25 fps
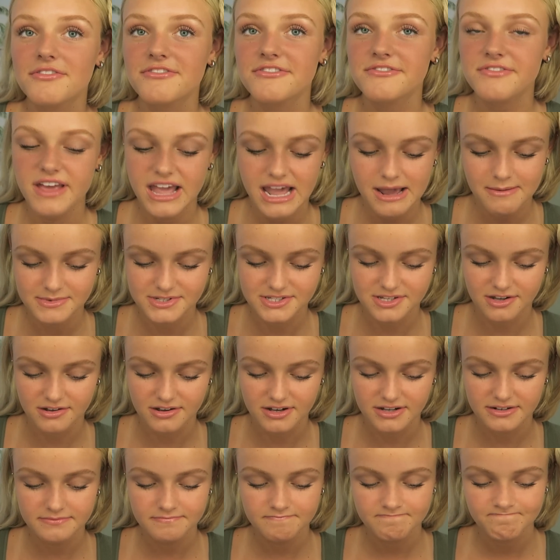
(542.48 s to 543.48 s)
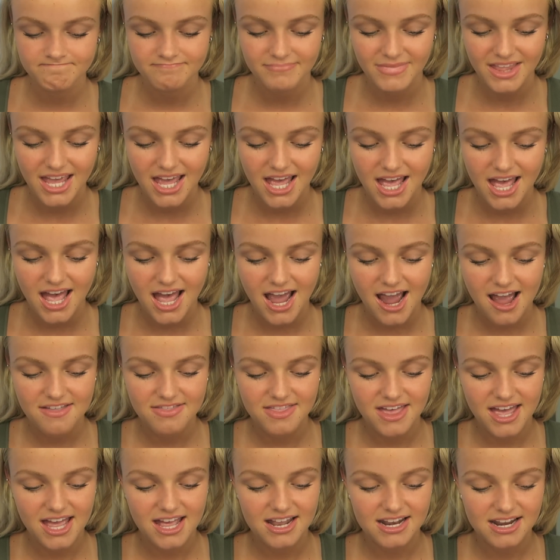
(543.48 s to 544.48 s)
off of Amazon.
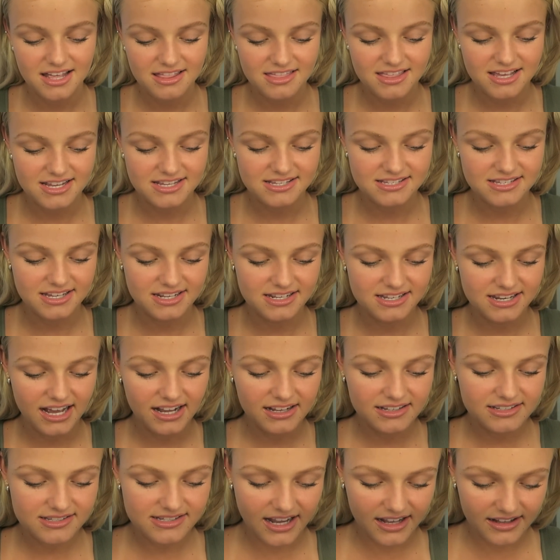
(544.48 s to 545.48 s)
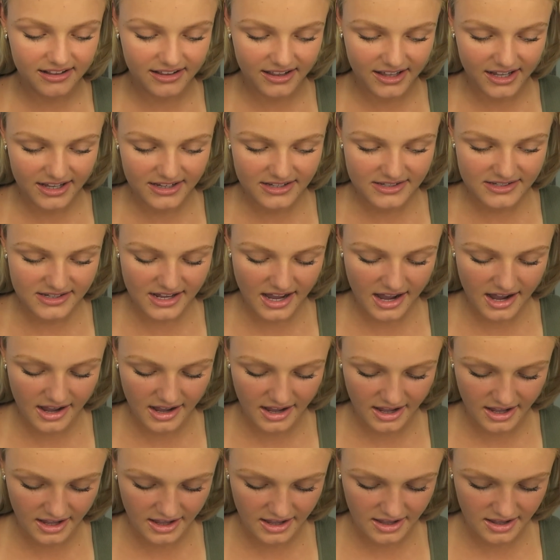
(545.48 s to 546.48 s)
And then this next necklace,
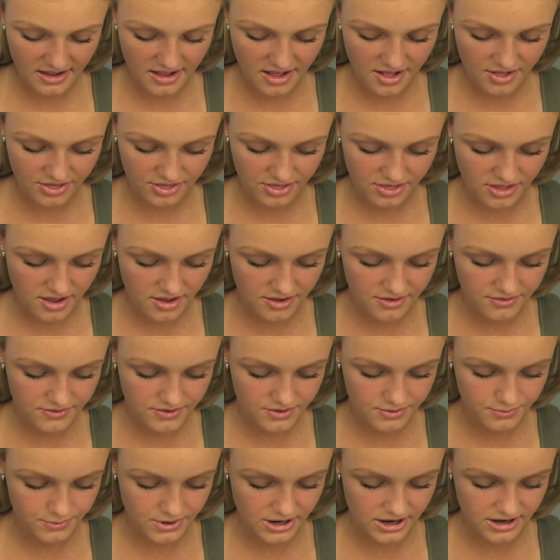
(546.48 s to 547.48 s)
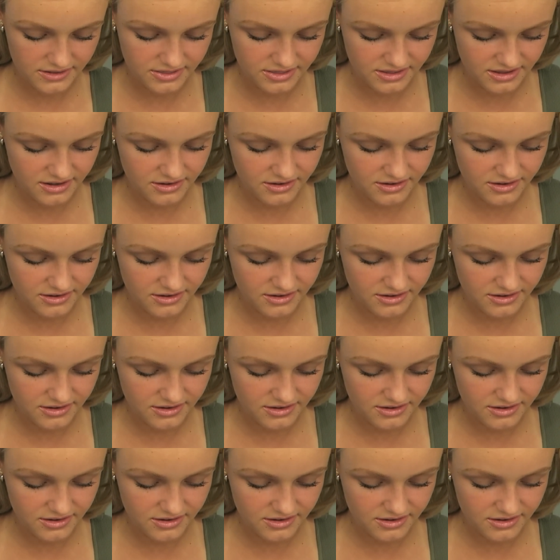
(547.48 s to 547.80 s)
I love wearing